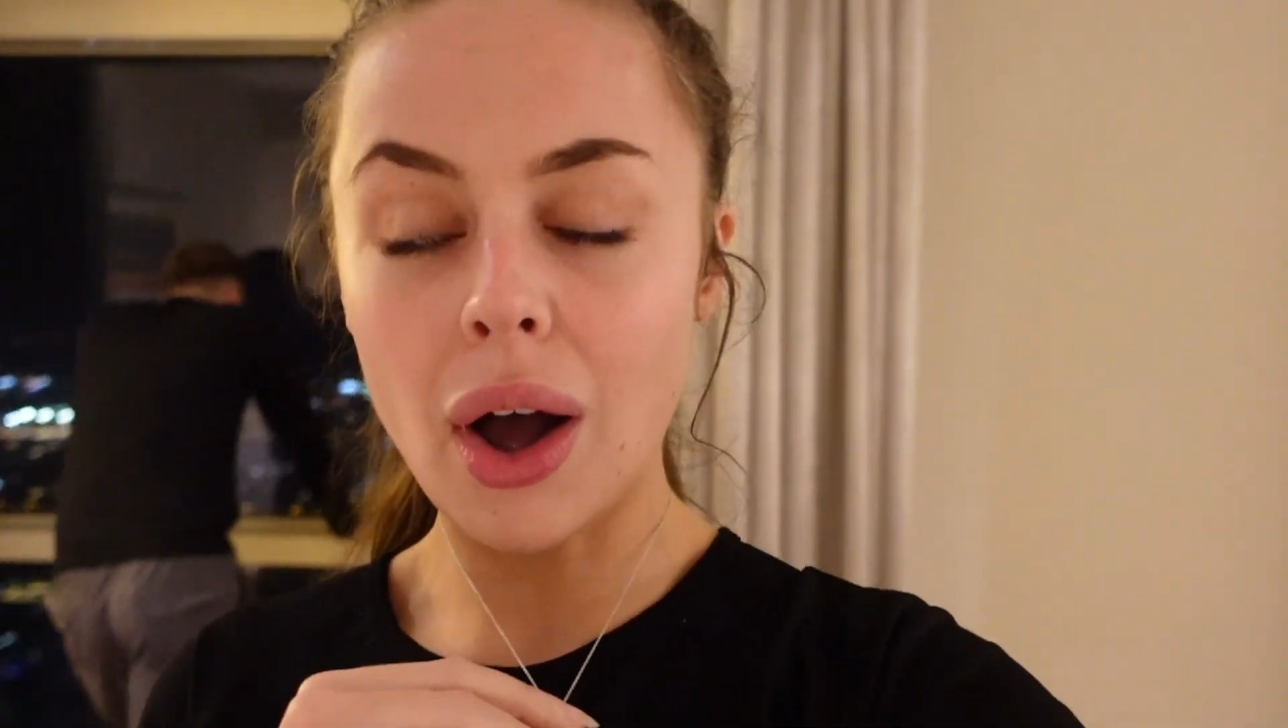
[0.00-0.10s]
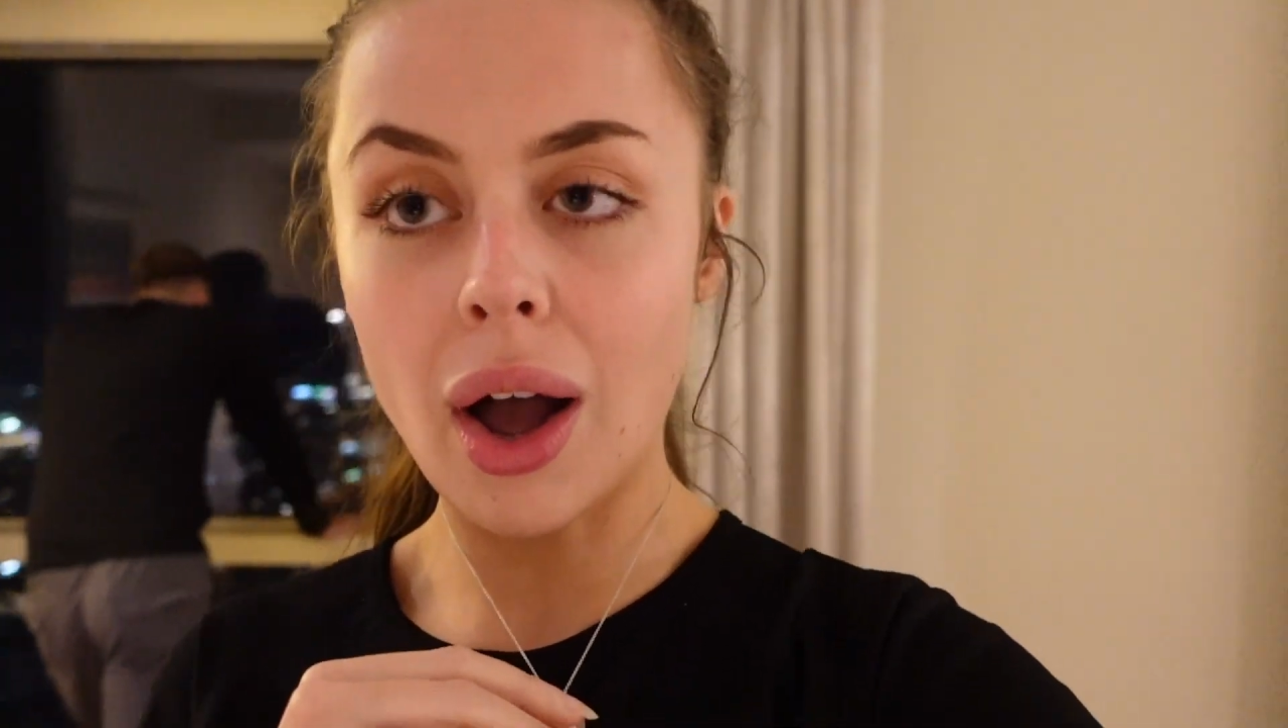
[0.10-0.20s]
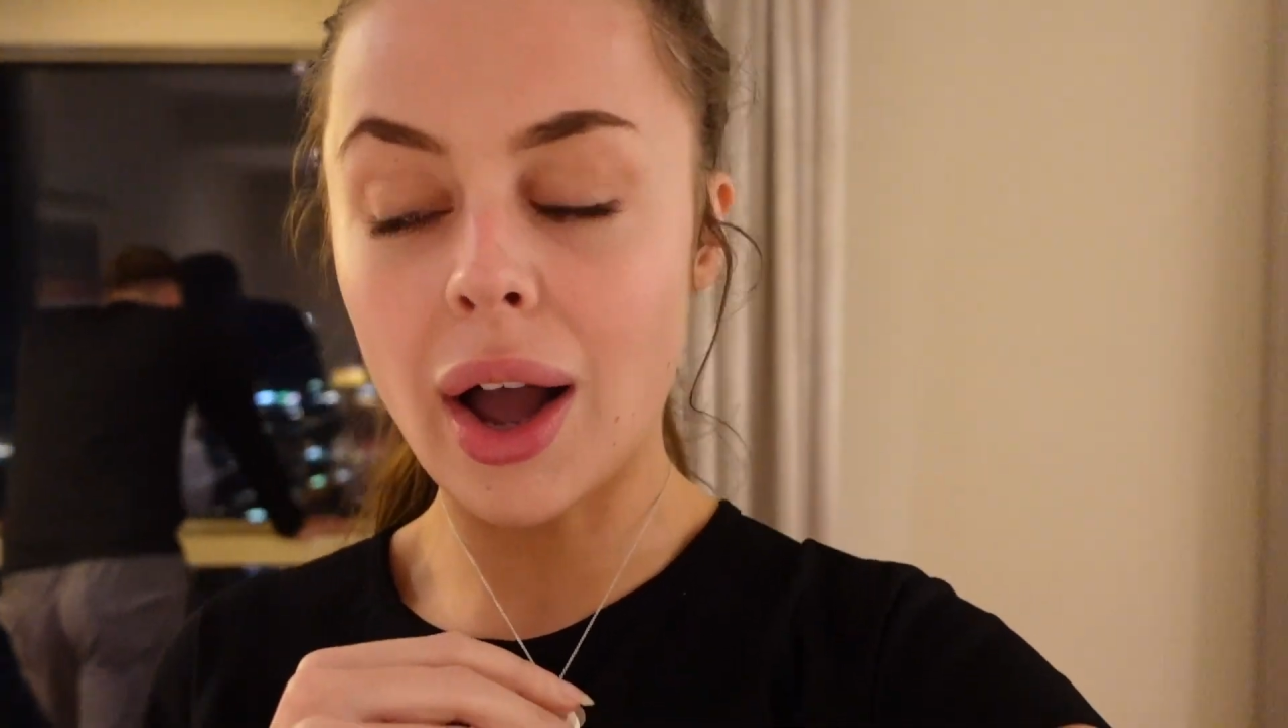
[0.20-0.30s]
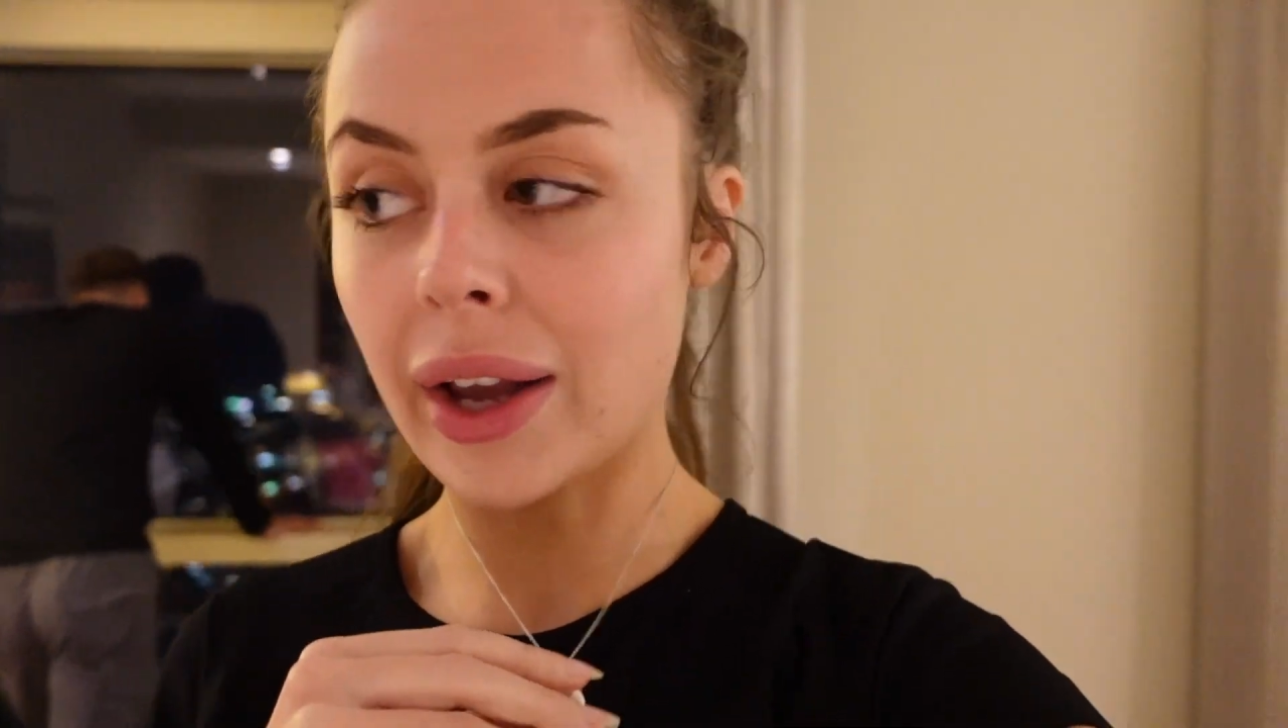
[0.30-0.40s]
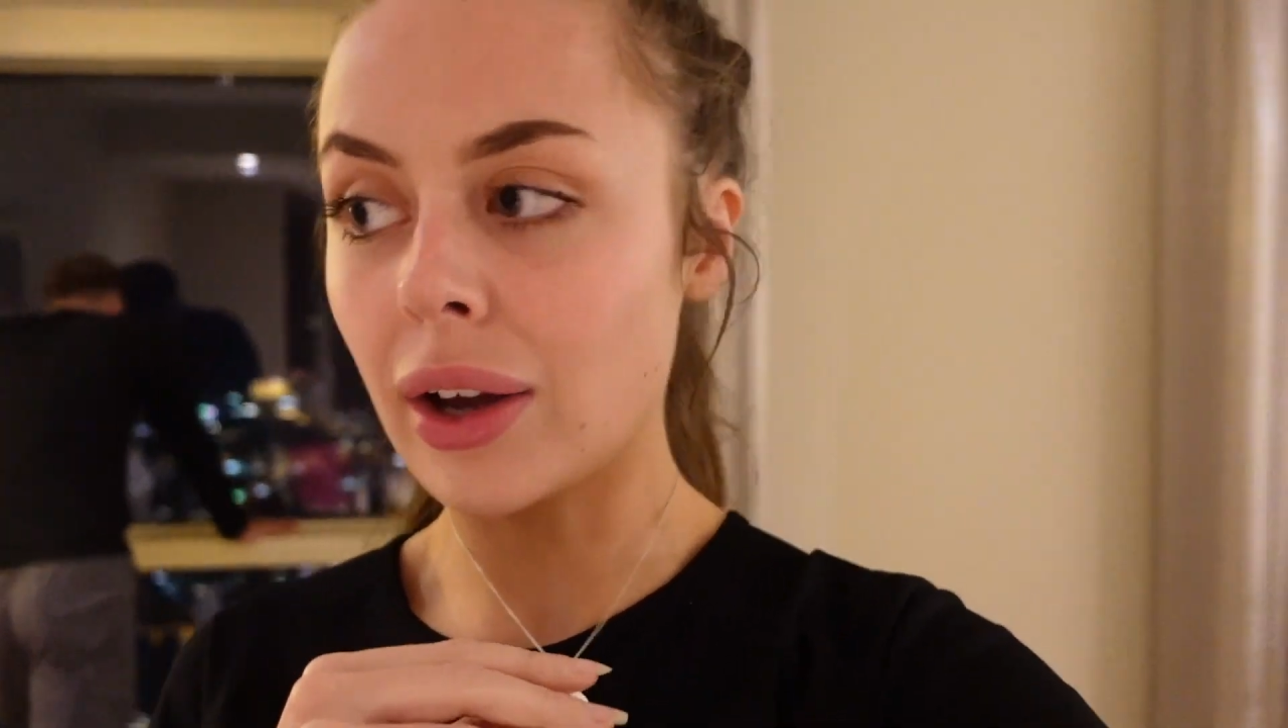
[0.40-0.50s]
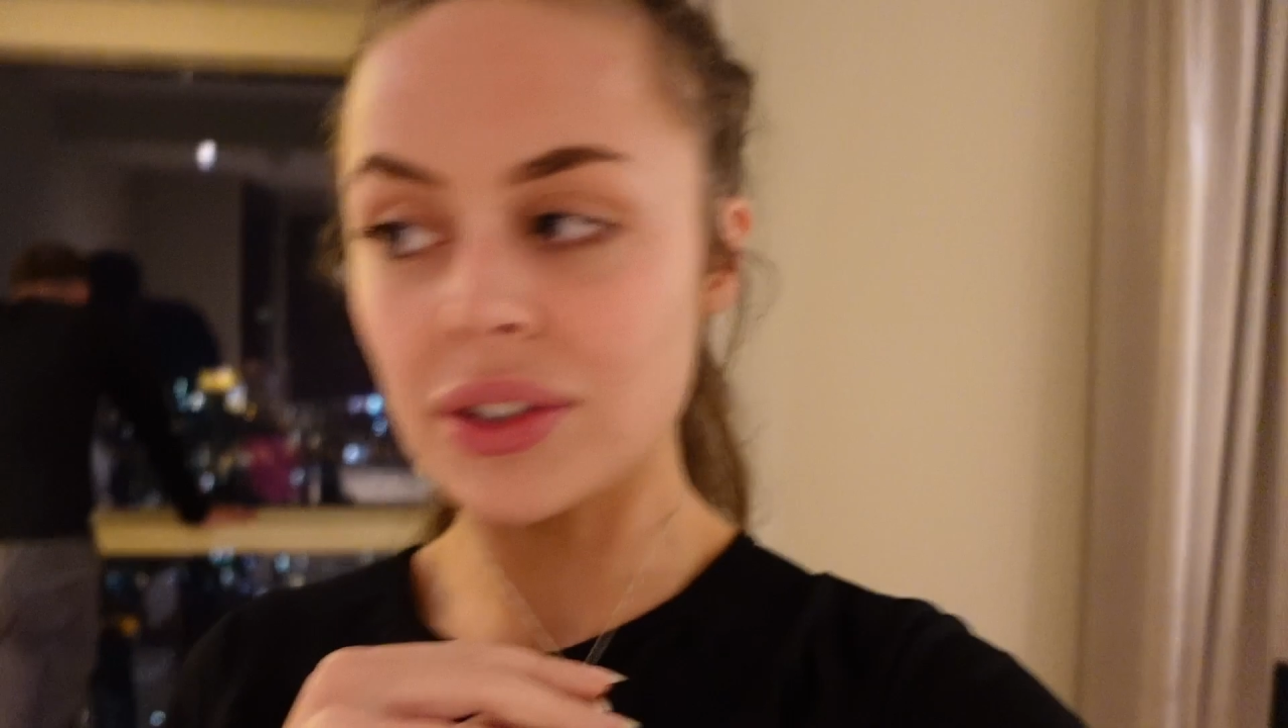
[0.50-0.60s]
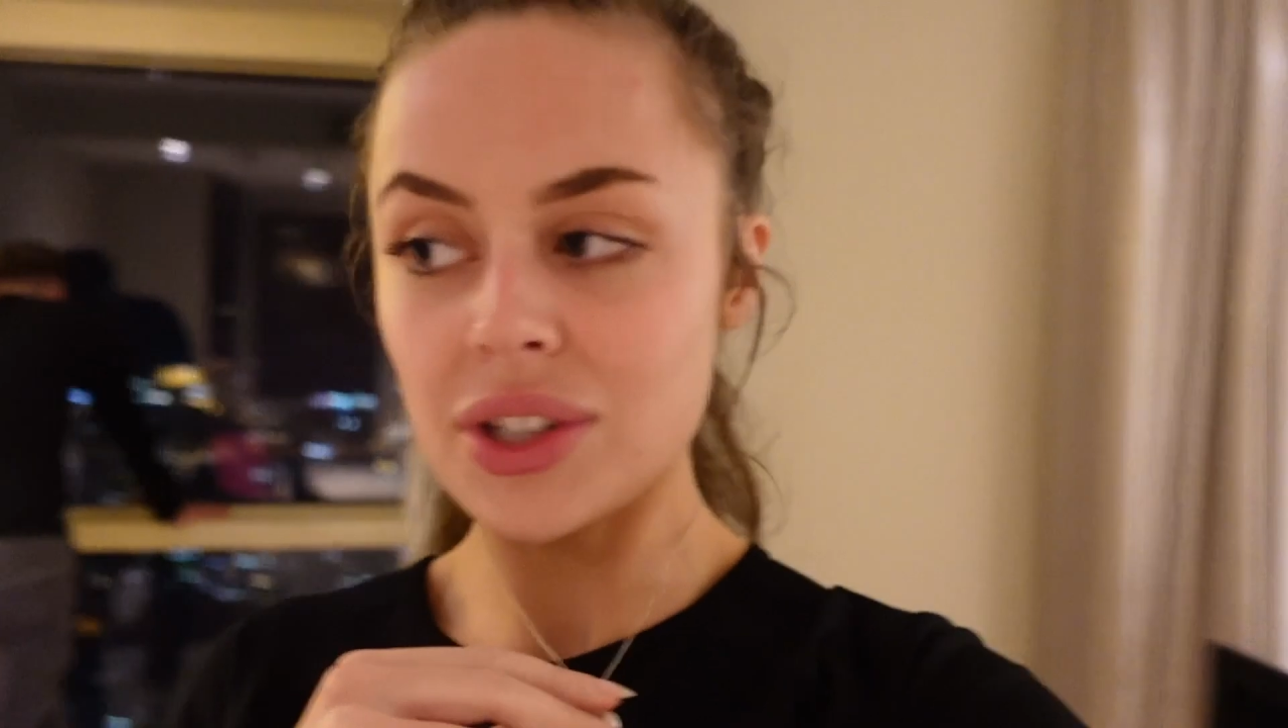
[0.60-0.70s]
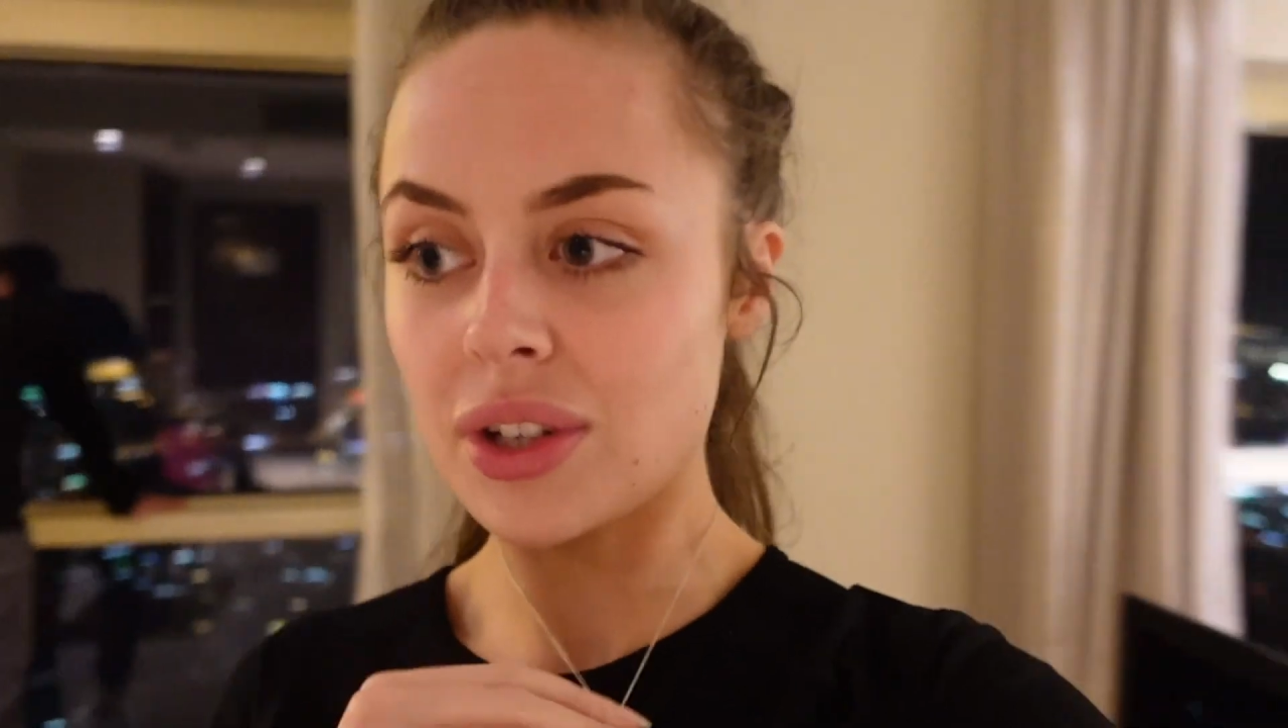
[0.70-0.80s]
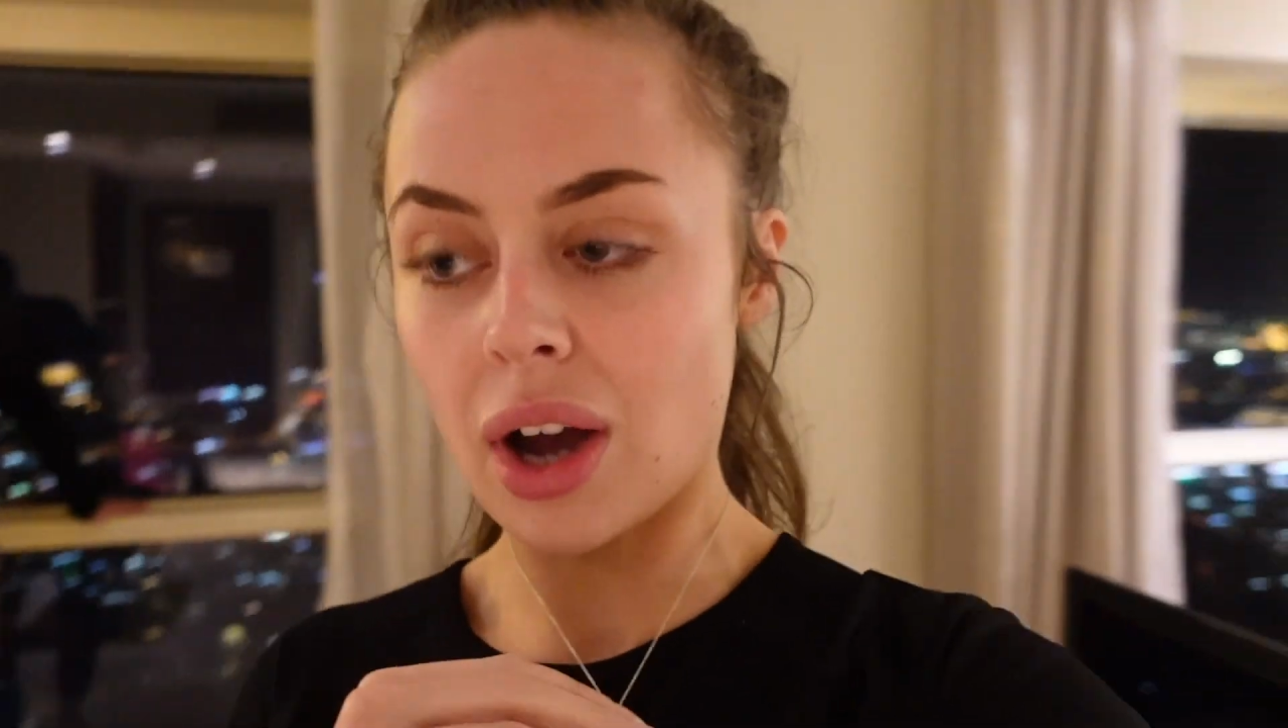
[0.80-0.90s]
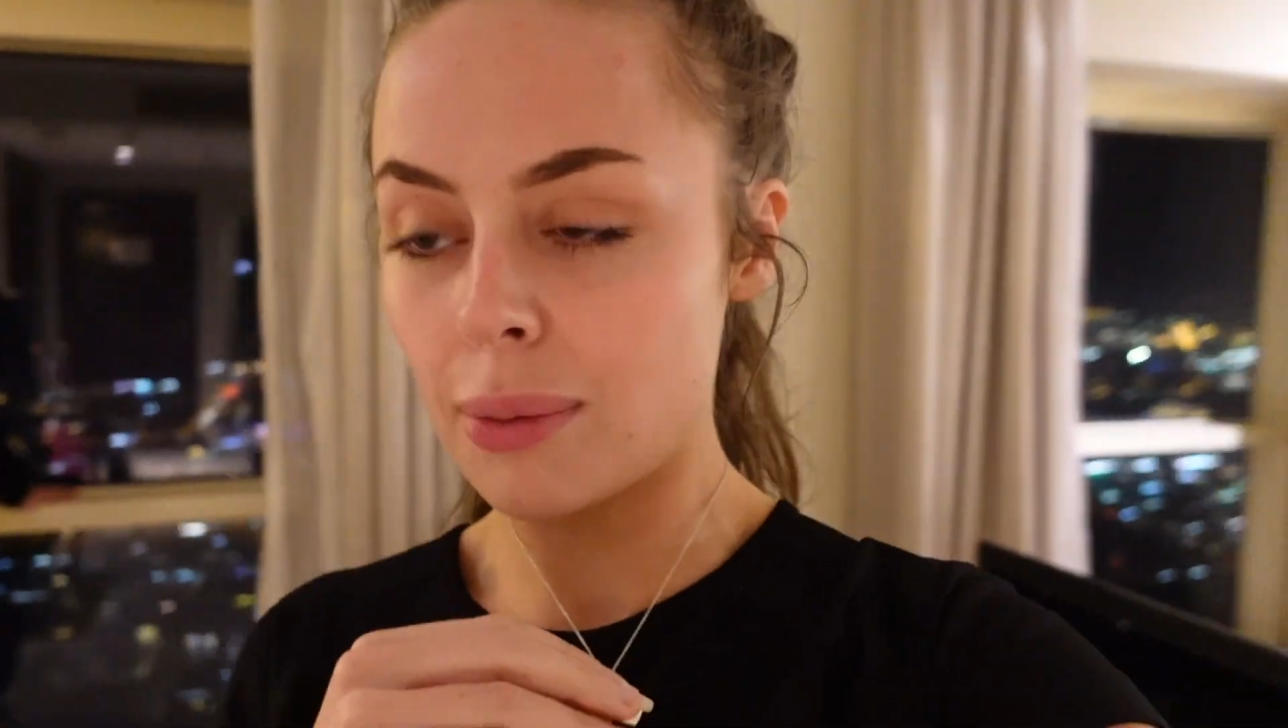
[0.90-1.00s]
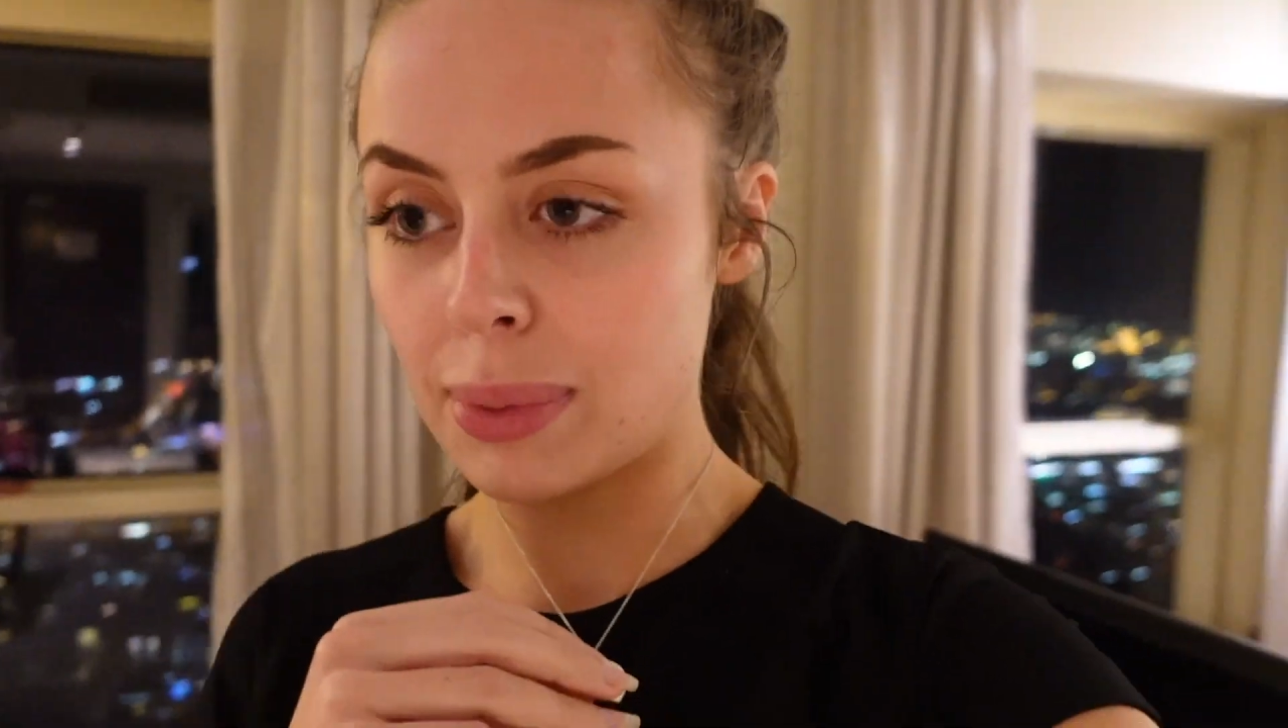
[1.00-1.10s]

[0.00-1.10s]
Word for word: I just can't